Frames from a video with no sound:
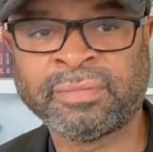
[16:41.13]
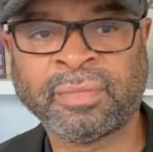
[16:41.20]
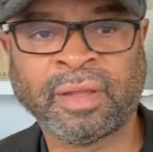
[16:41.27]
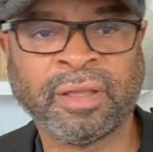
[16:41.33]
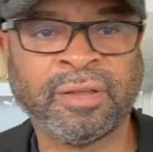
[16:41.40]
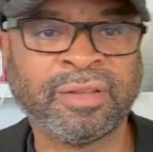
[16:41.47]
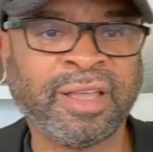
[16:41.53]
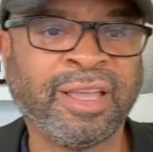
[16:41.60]

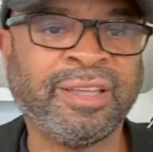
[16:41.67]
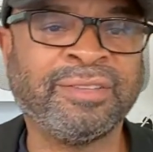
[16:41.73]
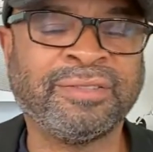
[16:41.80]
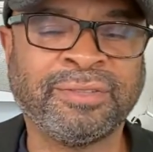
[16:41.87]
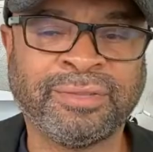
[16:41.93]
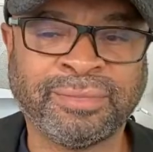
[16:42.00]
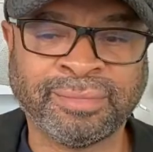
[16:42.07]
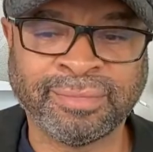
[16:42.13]
Okay,
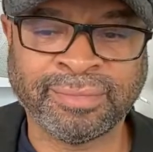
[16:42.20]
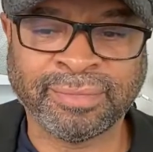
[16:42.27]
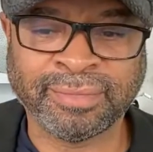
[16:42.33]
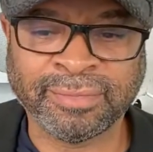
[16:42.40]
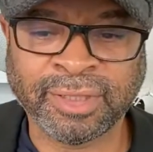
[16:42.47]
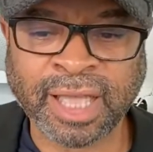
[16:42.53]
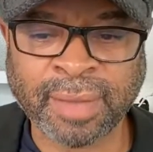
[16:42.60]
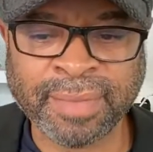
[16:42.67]

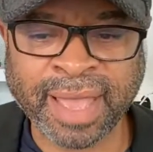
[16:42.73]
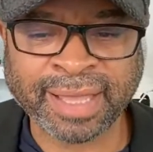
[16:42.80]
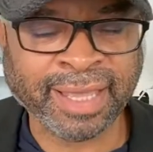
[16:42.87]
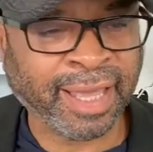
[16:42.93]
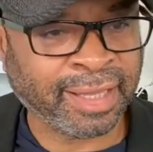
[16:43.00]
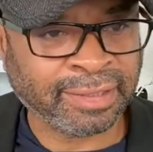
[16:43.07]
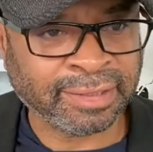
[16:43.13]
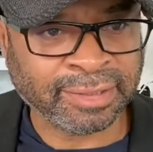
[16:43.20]
got me. I
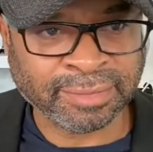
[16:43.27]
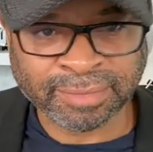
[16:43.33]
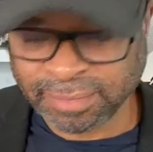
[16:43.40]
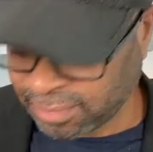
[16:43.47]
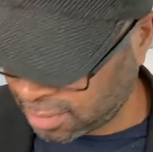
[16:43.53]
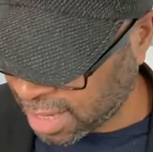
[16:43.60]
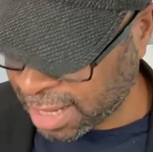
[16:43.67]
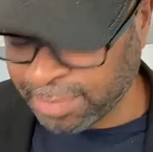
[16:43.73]
can't
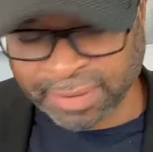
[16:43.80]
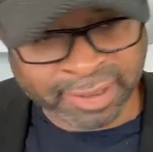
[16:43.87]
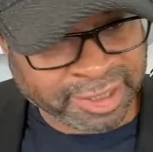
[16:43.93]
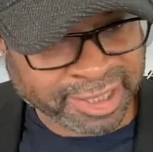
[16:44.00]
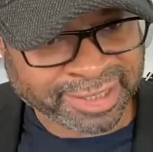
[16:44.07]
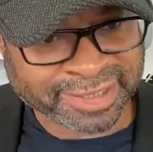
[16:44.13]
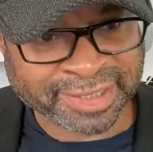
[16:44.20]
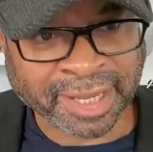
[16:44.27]
type and look
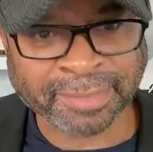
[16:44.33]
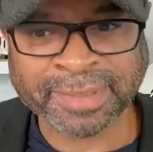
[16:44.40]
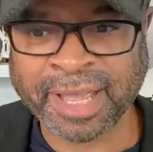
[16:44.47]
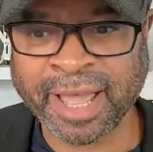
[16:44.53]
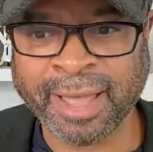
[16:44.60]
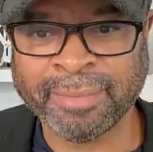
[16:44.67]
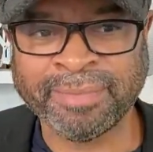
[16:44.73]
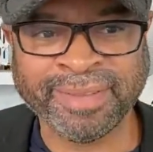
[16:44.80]
at the same
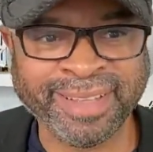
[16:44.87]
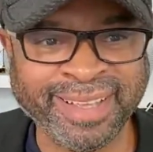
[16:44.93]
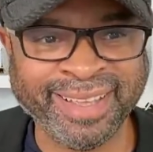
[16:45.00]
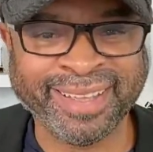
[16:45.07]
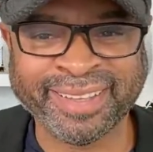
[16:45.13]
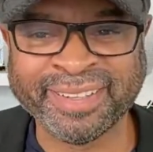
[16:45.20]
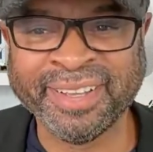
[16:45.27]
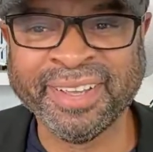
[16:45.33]
time.
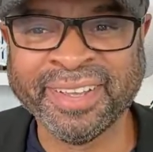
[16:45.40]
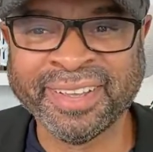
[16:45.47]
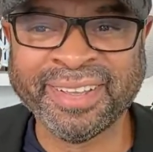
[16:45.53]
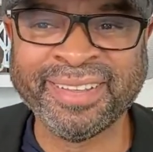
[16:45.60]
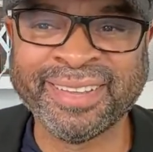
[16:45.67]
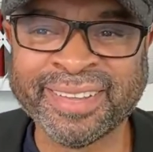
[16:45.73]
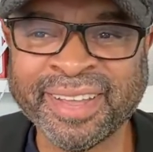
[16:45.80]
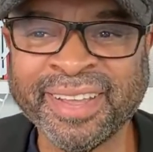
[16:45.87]
Again.
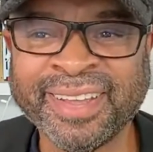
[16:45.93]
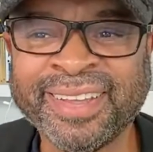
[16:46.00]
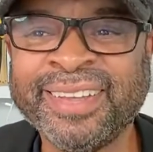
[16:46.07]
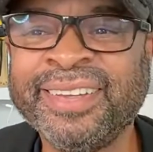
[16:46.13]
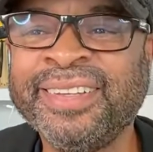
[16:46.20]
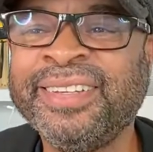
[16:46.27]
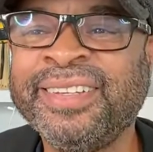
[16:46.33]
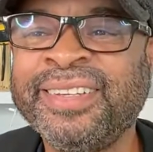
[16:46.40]

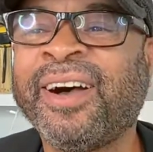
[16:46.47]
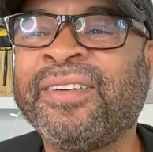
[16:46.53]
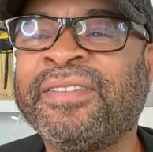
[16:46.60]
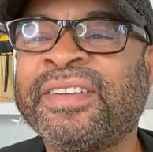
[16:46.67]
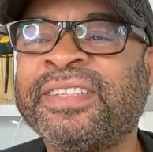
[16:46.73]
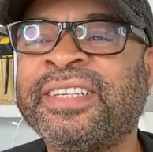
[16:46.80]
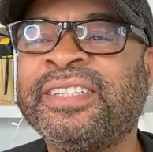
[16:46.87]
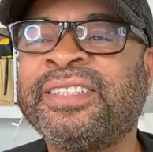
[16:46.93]
How are
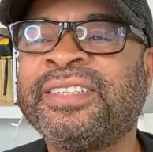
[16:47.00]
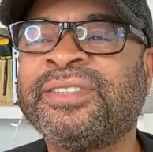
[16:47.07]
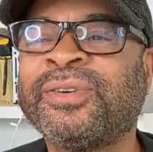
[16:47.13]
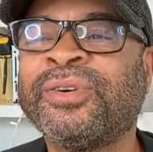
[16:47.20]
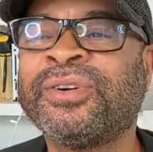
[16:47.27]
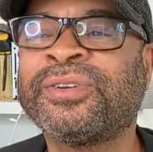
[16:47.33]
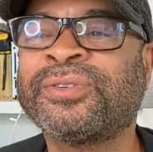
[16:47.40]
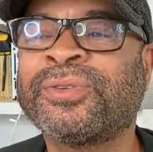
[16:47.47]
fictitious
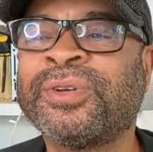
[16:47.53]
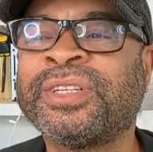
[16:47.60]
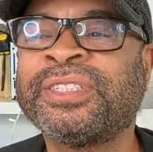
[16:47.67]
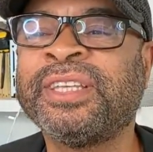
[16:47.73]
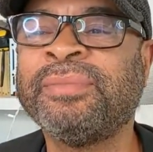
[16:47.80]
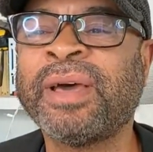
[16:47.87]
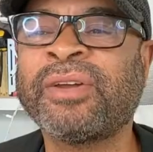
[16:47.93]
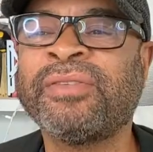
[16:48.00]
disorders or the
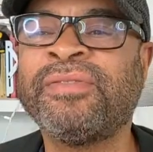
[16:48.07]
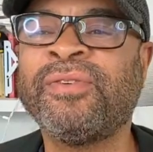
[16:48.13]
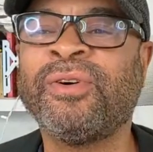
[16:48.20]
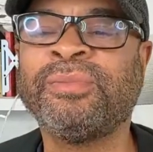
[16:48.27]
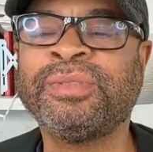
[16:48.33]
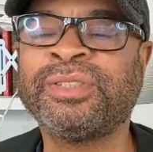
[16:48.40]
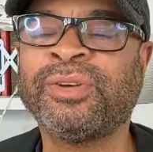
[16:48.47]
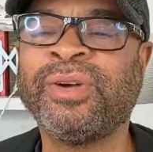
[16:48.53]
somatoform?
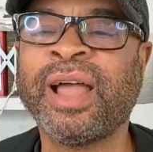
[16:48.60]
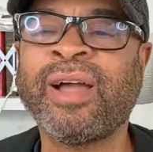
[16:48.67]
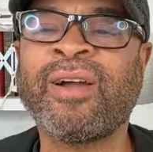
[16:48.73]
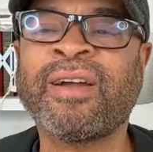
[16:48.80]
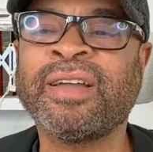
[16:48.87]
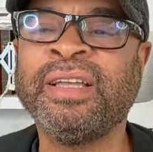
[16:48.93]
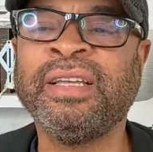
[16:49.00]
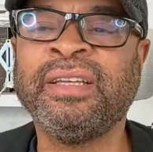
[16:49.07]
So how
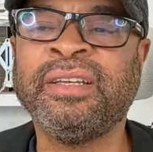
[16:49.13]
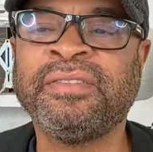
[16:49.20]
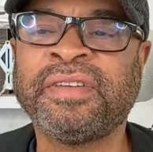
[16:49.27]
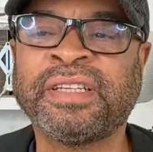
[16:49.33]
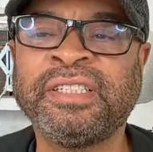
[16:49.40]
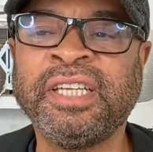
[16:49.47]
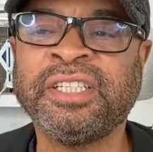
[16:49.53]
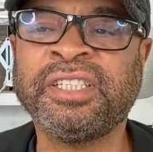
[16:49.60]
are
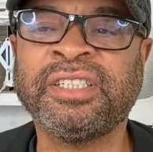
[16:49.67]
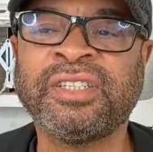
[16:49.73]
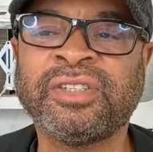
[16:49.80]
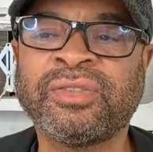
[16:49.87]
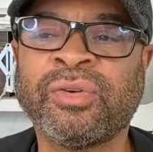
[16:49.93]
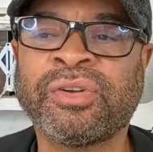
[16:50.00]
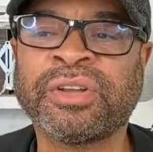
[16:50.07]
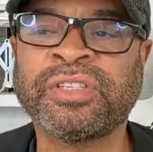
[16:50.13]
fictitious
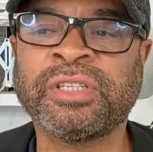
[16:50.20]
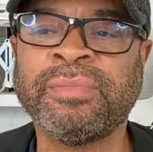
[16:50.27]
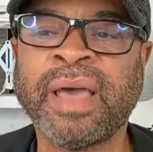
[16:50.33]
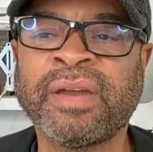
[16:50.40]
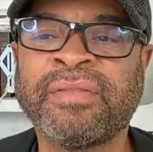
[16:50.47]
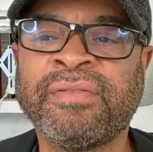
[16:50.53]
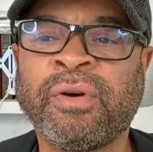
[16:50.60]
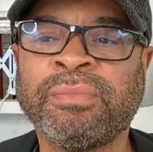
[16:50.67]
disorders,
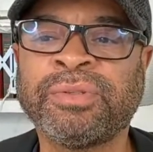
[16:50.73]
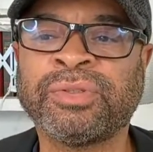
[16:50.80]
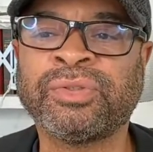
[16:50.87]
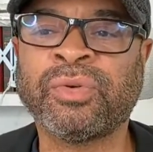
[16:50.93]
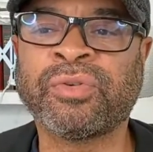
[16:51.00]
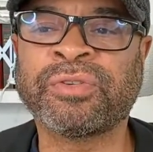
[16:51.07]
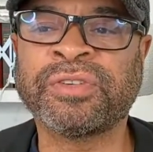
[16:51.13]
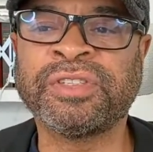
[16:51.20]
somatoform
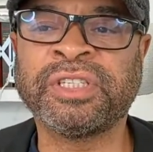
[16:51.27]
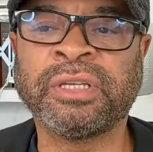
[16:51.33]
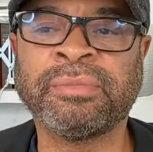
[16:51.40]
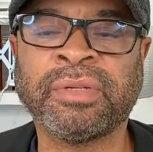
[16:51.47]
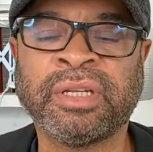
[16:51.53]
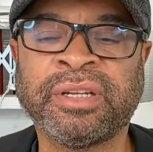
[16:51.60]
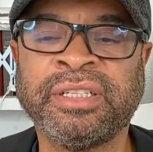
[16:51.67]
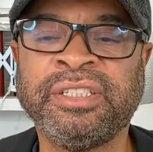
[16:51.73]
disorders
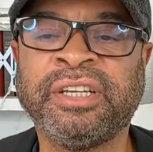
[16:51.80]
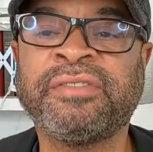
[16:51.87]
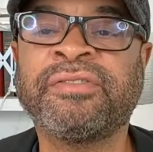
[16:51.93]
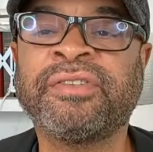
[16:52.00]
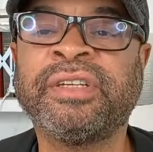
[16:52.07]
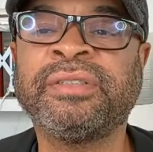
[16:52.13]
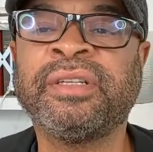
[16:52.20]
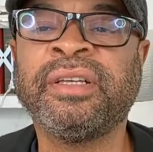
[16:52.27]
similar and
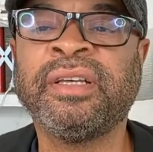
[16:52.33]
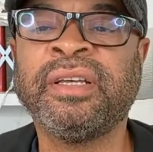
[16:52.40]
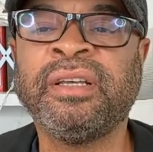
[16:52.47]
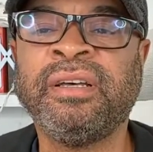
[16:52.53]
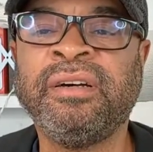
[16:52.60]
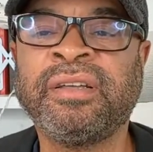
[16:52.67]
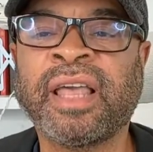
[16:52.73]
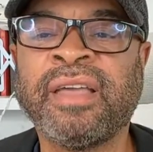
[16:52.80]
different?
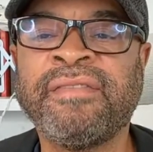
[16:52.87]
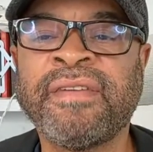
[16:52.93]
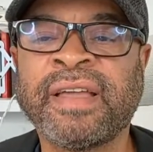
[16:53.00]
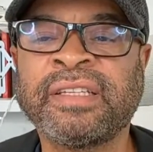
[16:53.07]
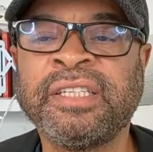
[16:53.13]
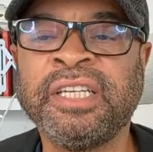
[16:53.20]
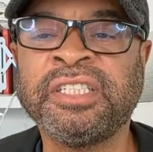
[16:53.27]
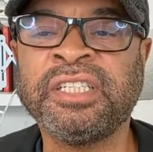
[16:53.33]
Okay,
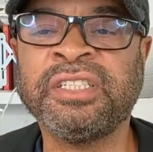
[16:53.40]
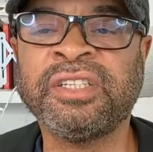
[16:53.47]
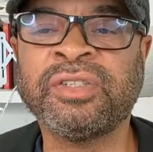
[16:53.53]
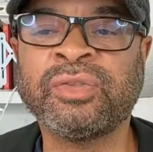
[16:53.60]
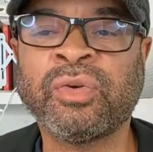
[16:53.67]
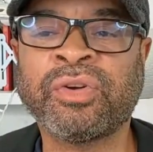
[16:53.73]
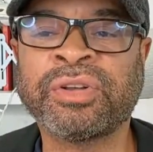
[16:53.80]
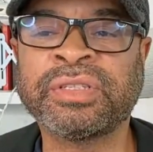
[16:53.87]
factitious
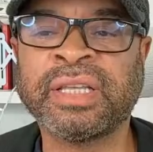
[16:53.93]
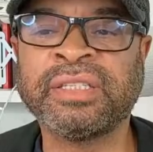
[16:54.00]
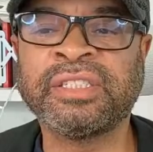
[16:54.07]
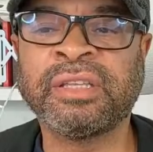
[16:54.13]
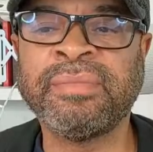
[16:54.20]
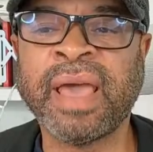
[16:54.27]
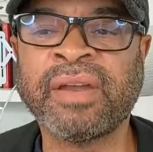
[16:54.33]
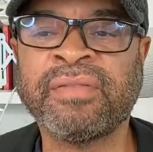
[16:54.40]
disorders and
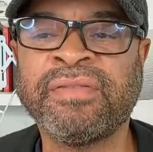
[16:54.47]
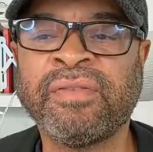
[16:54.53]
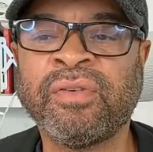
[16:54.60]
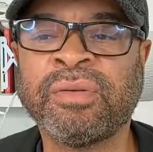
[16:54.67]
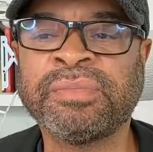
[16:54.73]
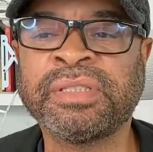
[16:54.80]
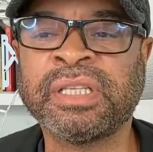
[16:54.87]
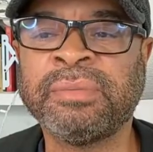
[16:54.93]

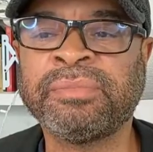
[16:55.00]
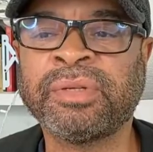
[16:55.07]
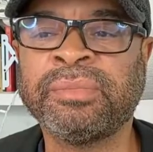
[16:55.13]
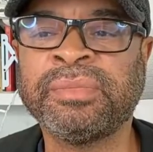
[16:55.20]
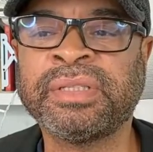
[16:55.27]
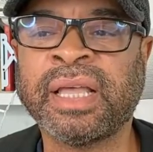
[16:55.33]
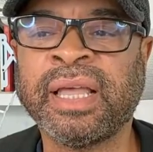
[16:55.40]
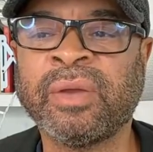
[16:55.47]
somatoform
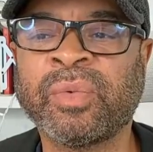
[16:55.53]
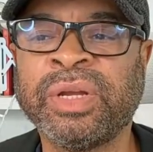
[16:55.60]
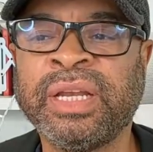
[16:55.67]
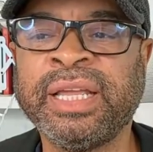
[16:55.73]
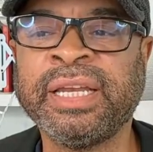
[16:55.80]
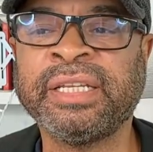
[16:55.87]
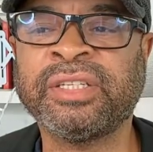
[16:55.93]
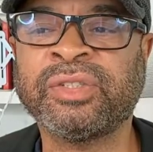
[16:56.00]
symptoms and
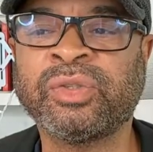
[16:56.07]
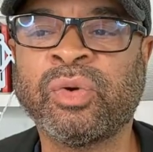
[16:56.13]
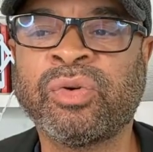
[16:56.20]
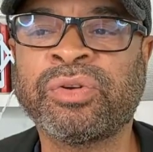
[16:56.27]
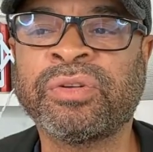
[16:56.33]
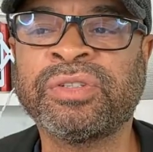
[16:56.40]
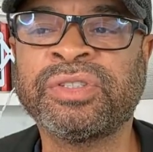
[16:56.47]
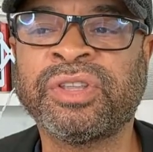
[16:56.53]
related
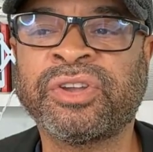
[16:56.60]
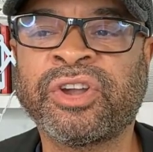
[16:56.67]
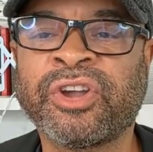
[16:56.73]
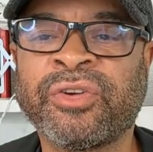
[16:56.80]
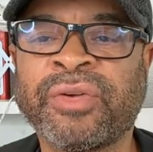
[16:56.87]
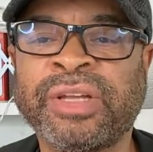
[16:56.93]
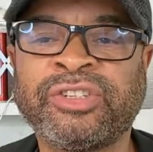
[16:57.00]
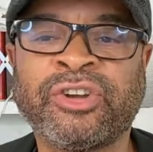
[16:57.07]
disorders, the
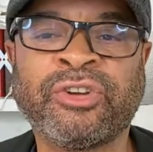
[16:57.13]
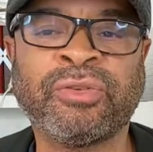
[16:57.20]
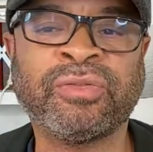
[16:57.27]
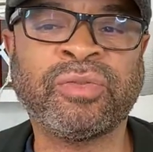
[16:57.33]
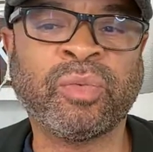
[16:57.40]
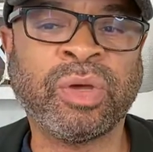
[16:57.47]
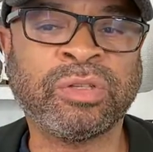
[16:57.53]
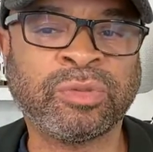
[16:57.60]
current term for
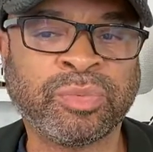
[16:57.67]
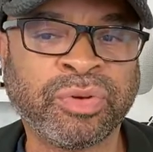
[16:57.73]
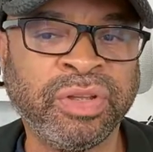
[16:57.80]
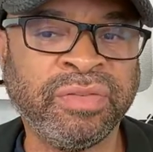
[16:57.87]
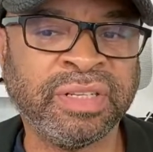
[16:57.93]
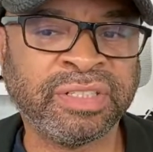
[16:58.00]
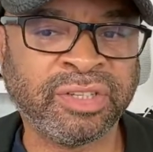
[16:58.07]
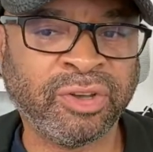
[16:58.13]
what's
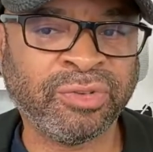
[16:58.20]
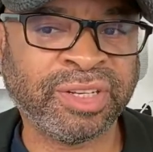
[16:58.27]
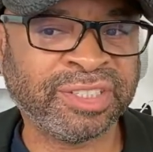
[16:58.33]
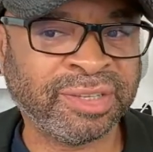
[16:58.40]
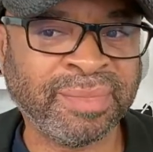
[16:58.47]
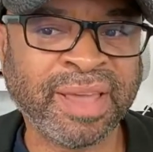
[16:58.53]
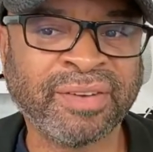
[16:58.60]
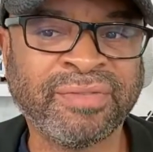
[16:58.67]
previously known as
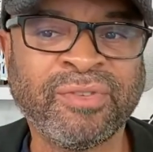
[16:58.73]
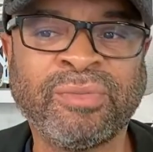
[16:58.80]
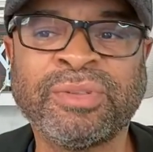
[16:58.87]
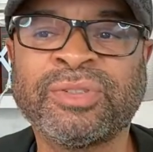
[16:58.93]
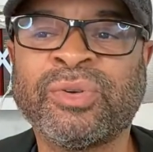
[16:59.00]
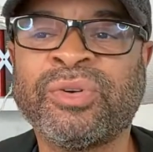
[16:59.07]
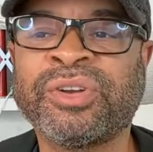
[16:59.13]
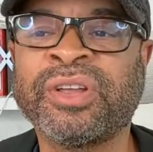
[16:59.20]
somatoform
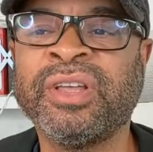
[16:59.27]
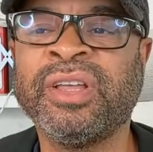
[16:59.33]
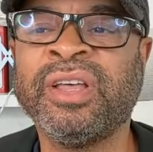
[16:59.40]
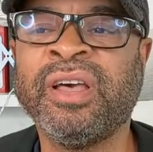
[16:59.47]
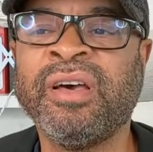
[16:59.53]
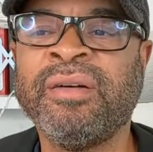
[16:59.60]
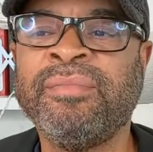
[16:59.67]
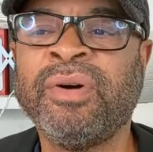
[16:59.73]
disorder,
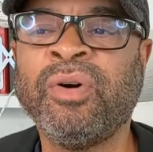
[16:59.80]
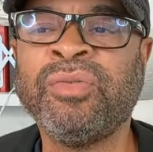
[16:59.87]
both